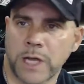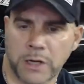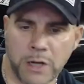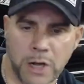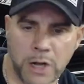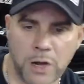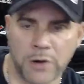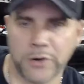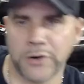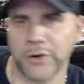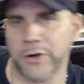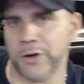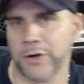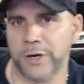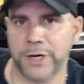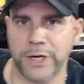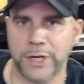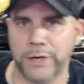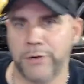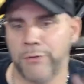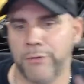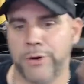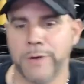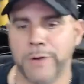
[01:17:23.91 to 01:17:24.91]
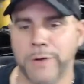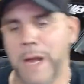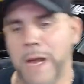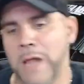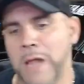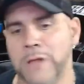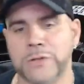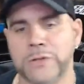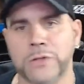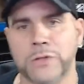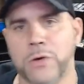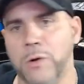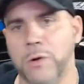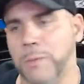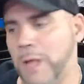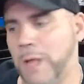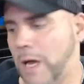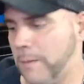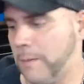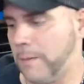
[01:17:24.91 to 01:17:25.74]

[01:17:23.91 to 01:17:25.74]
oh, you're going to need to rebalance the whole block.